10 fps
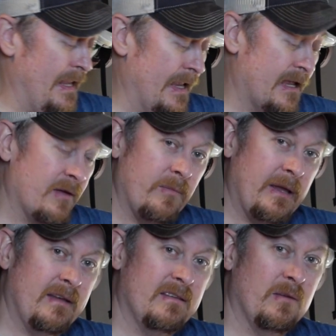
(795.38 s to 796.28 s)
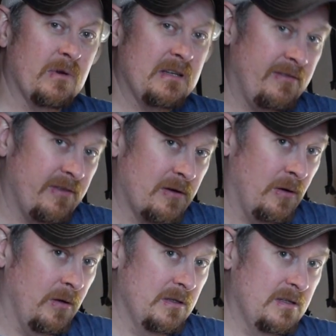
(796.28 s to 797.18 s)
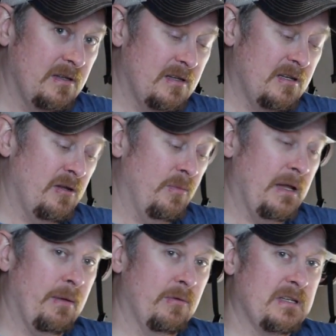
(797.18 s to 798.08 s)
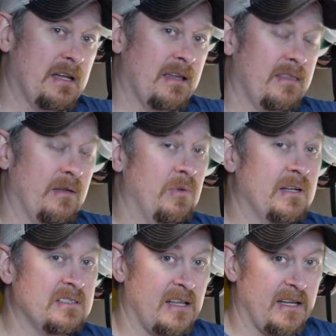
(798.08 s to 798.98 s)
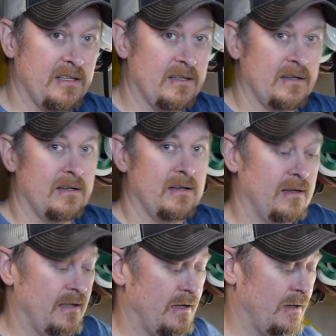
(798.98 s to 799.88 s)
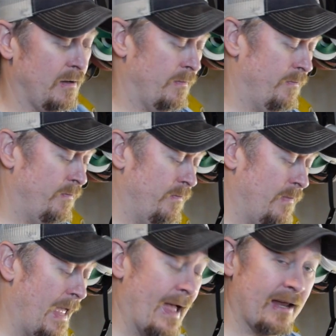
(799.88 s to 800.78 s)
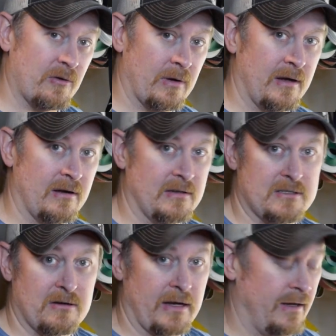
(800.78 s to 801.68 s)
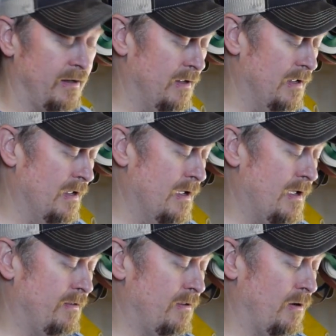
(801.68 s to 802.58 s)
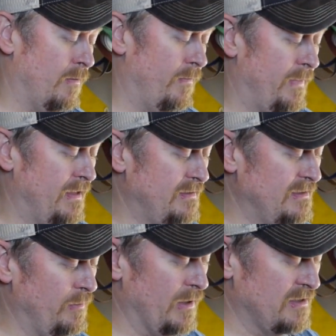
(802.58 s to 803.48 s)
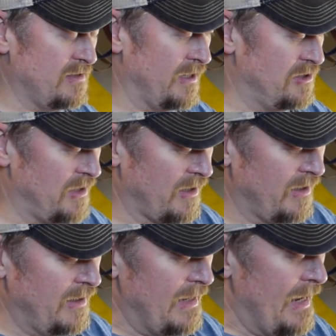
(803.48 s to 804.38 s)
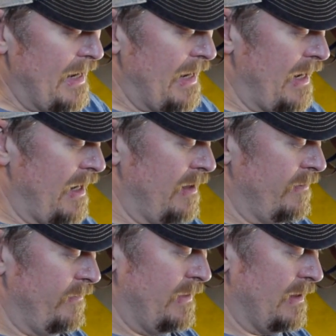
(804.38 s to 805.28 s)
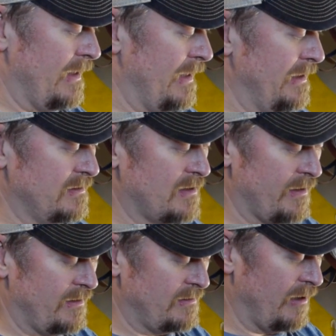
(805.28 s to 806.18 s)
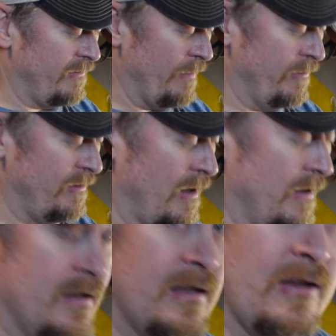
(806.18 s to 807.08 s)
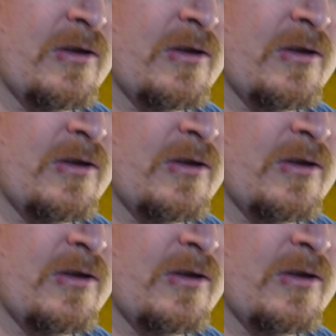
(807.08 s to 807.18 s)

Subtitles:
it can be somewhat difficult to be able to get the plunge line accurate or straight. So this is a Plunge Line Jig, and again, I just got this off Amazon. You